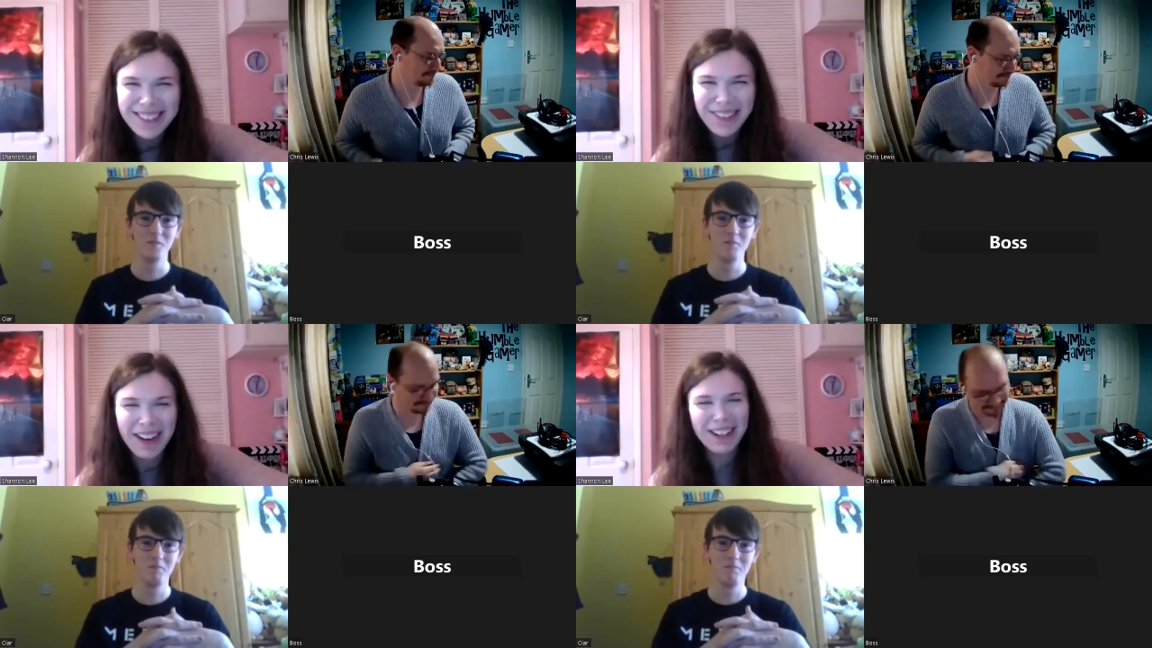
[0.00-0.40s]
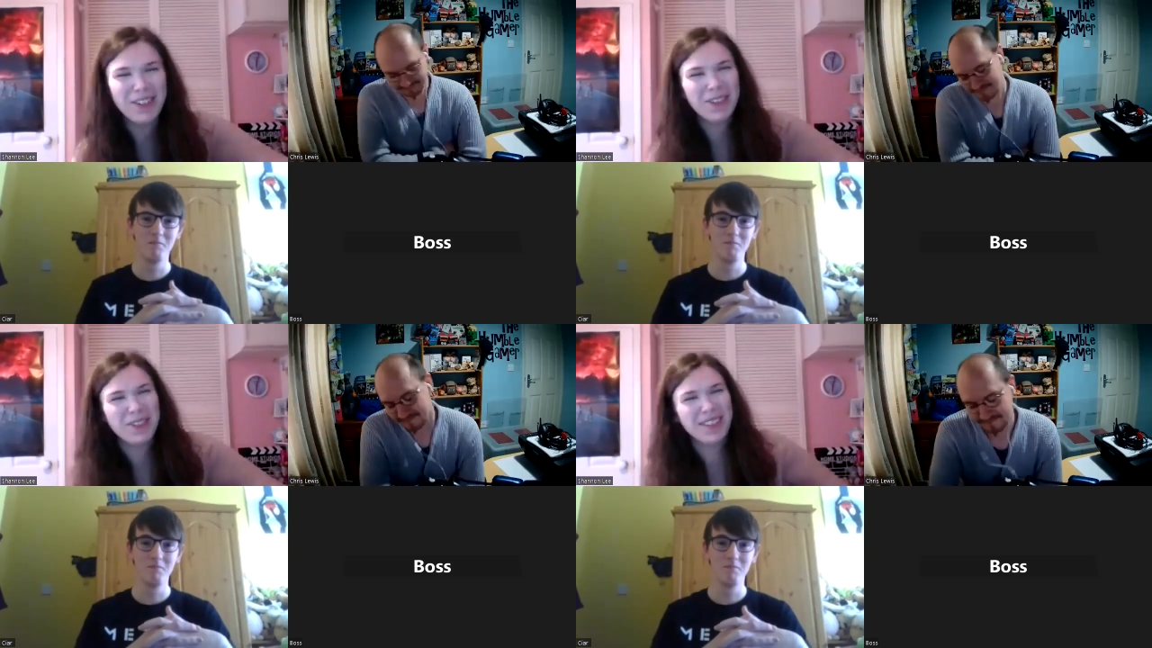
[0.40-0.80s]

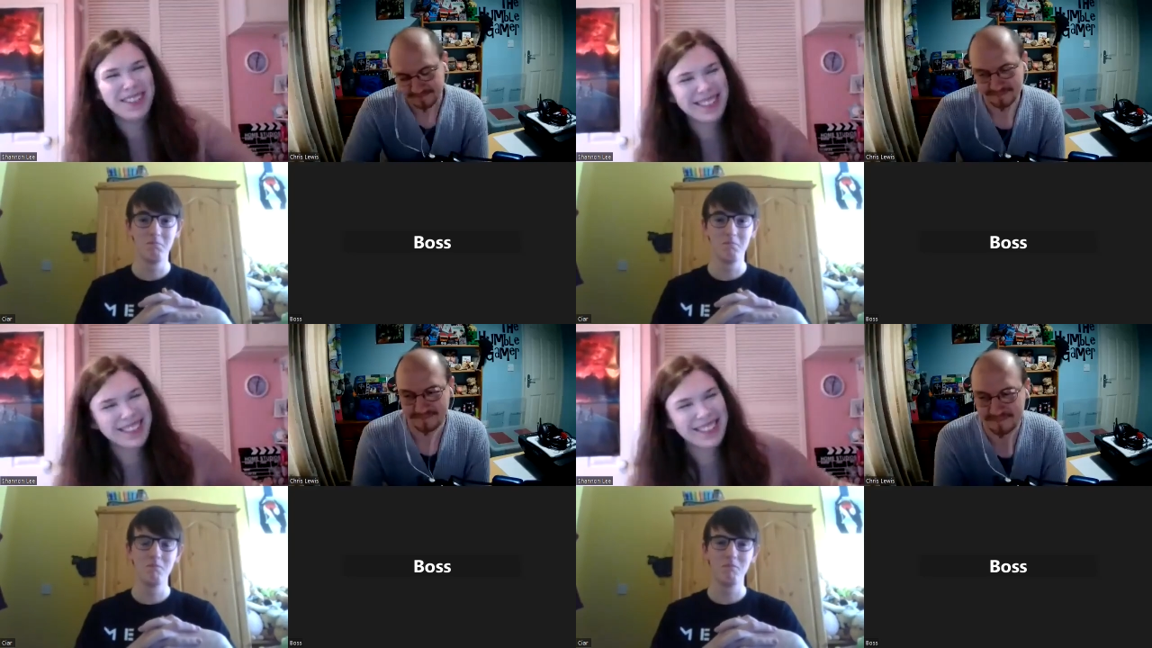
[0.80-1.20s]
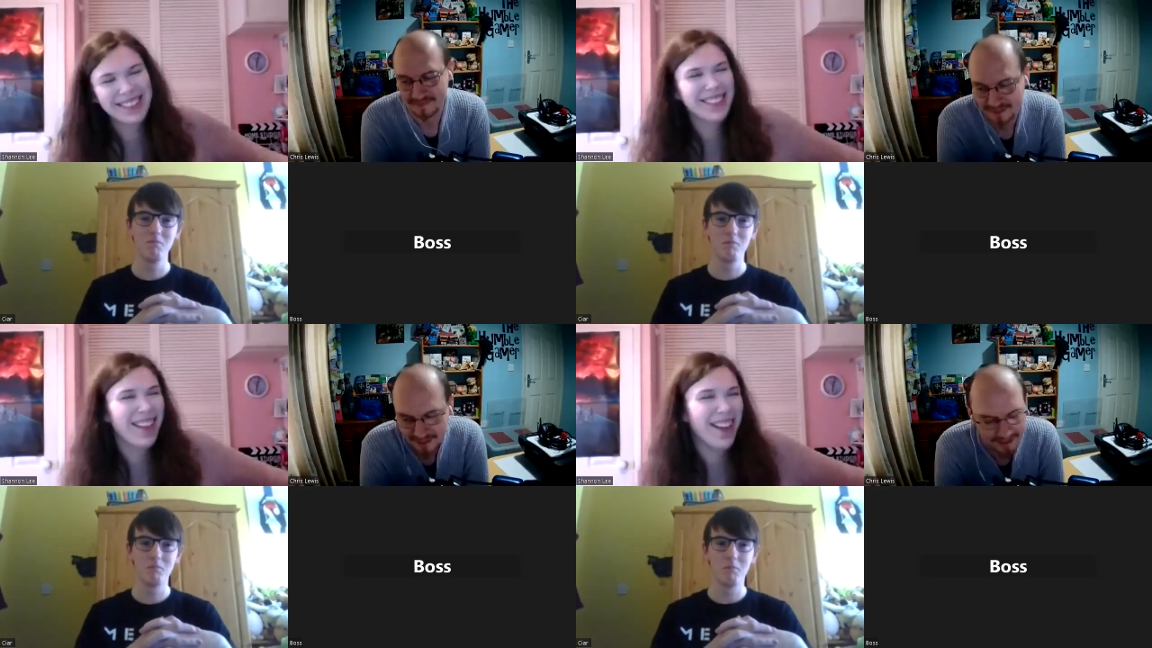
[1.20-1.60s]
Speaker 1: Very awkward.
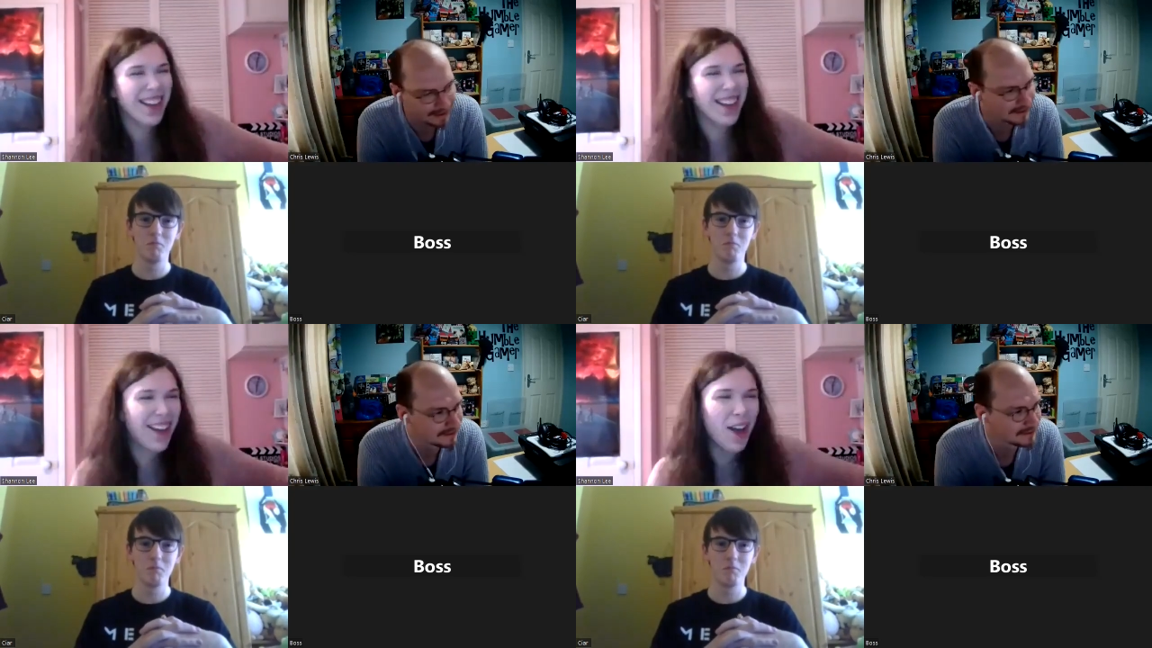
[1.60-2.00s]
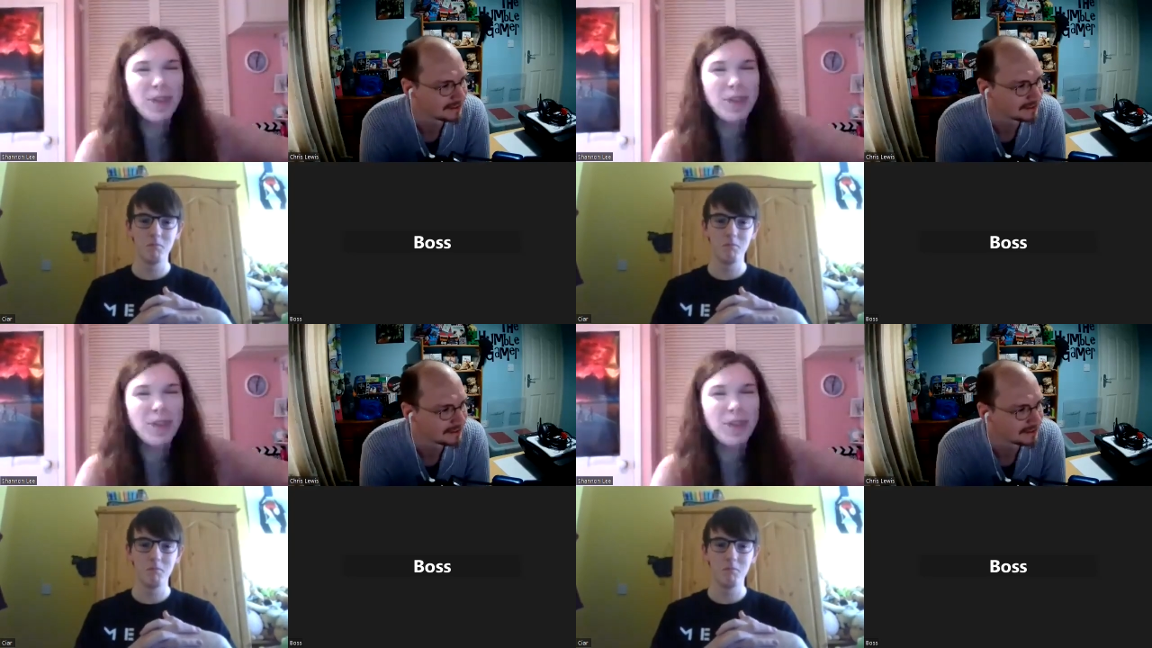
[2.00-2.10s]
Yeah. Like, I